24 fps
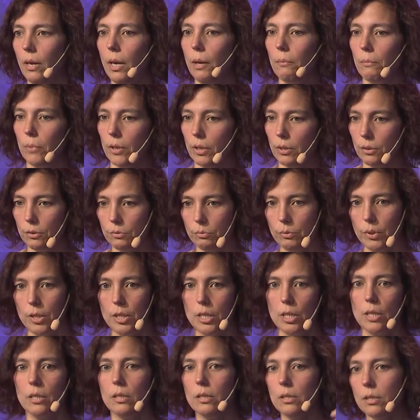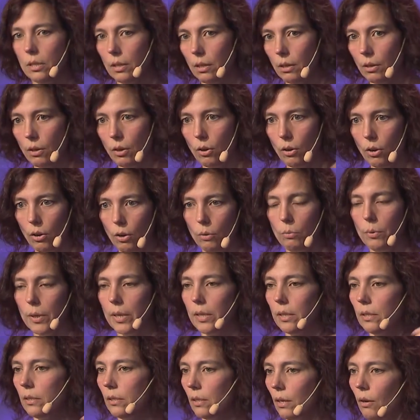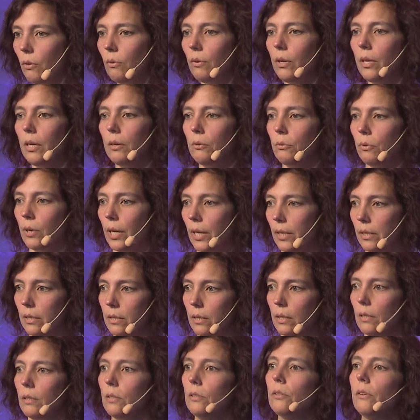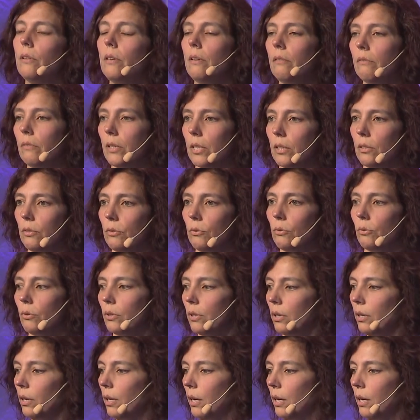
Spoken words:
because we just always only write to the event store.